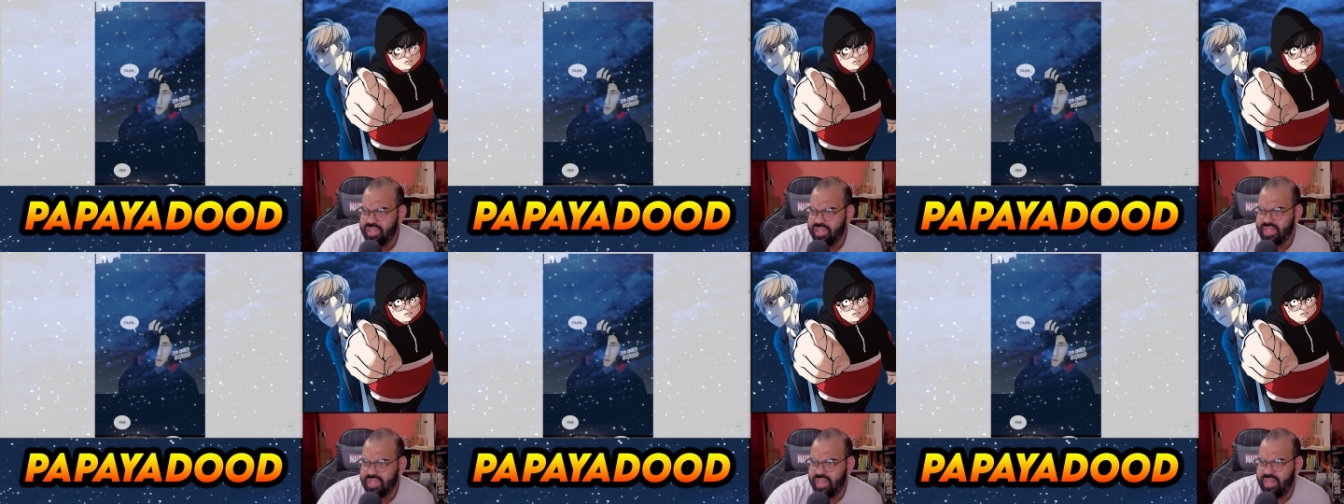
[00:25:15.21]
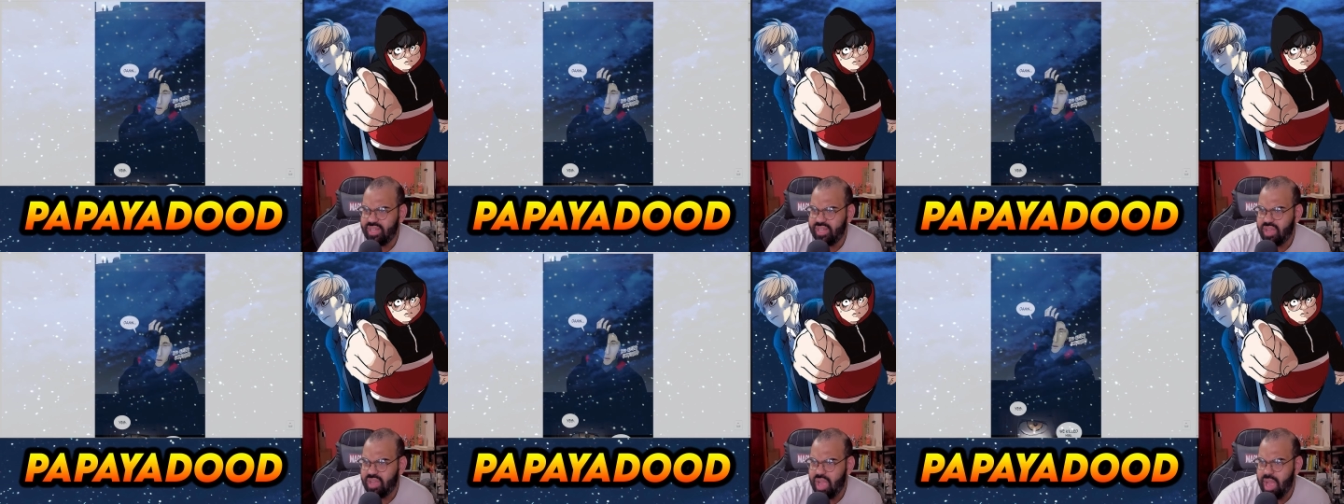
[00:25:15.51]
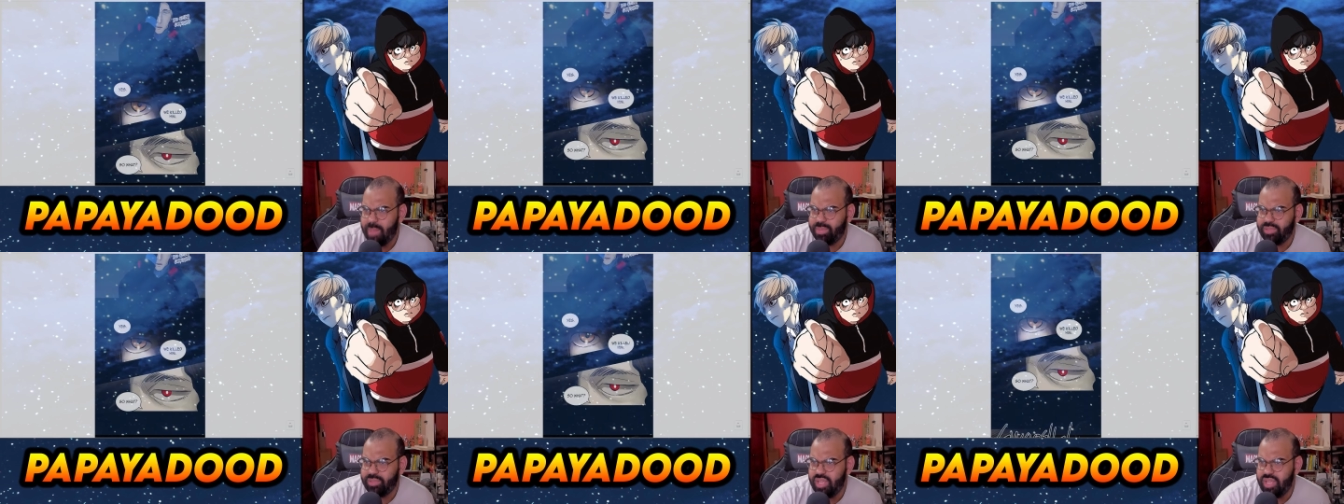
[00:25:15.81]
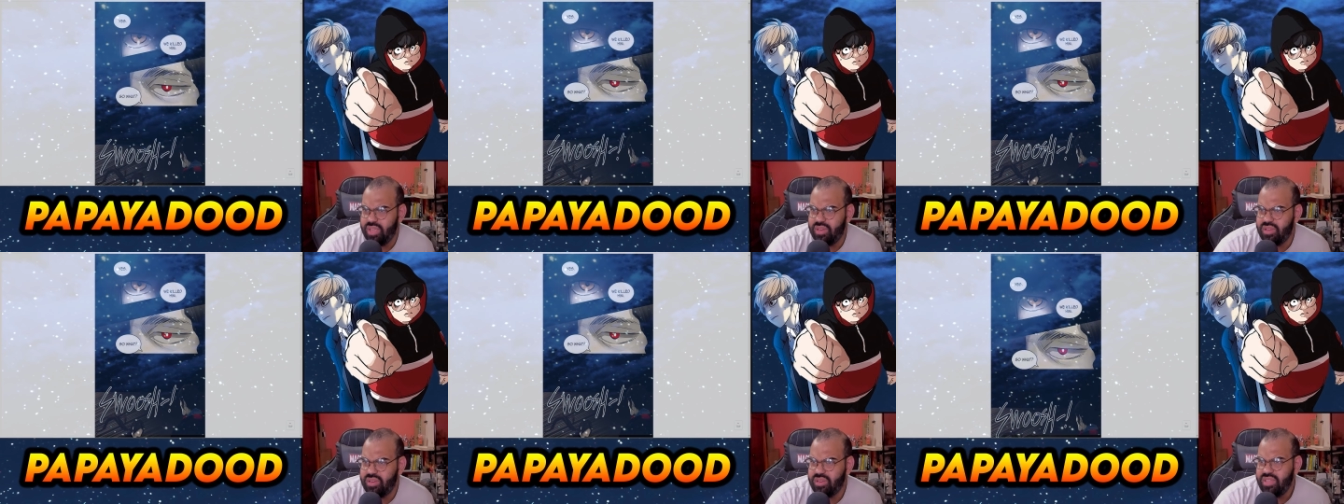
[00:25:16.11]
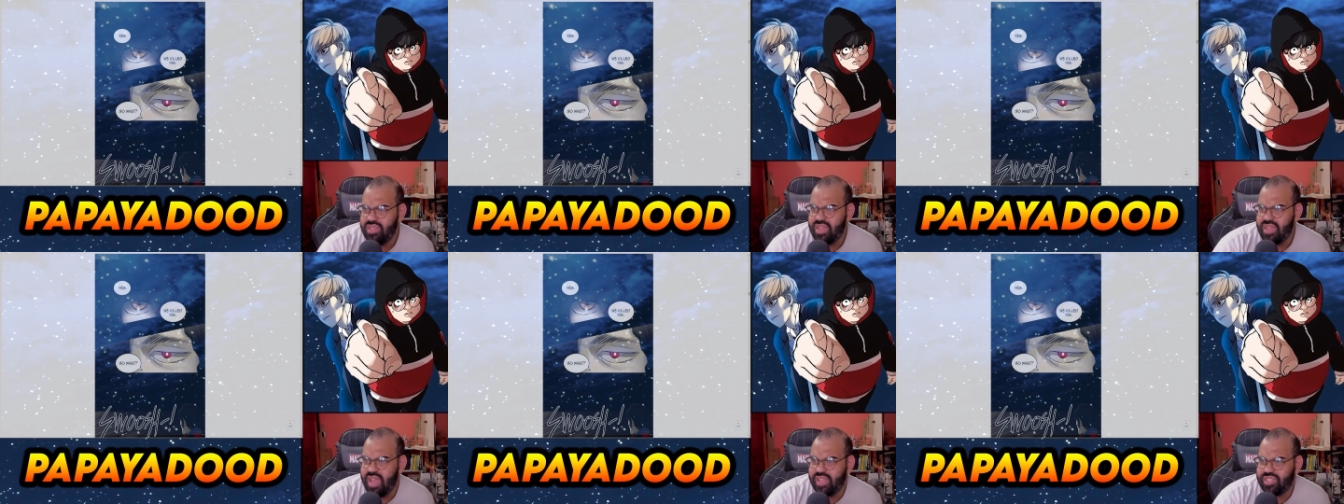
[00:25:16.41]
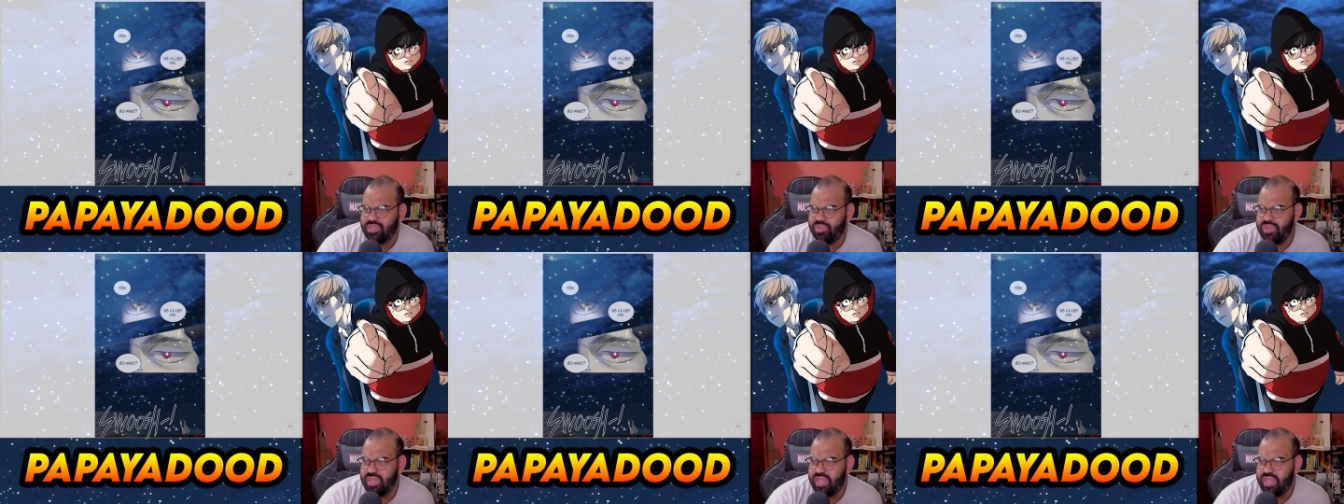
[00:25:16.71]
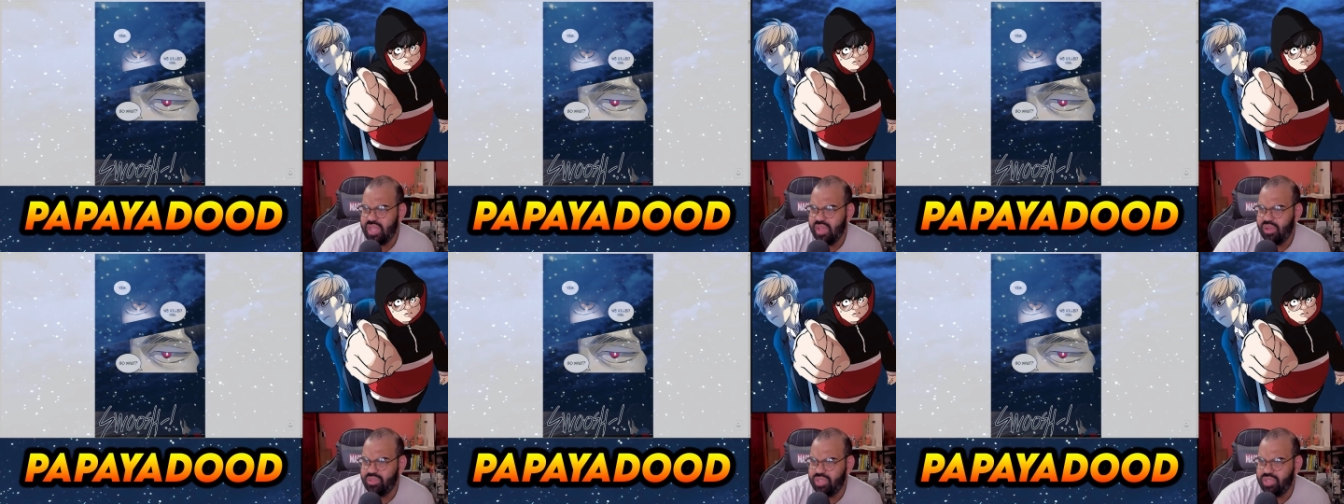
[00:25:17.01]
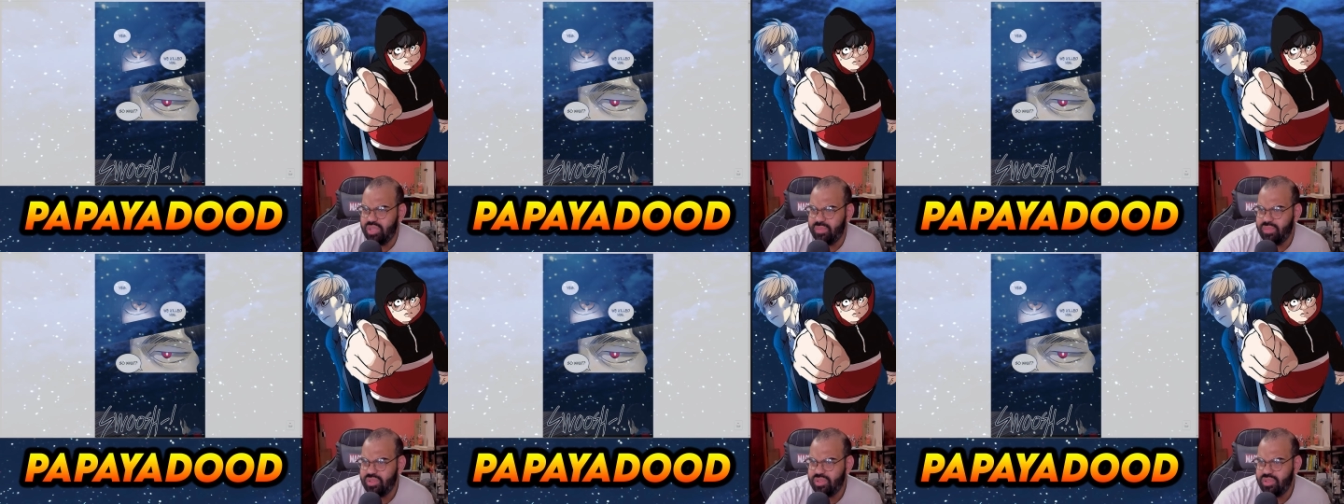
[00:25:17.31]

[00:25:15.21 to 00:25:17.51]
It's getting complicated. Yes, we killed him.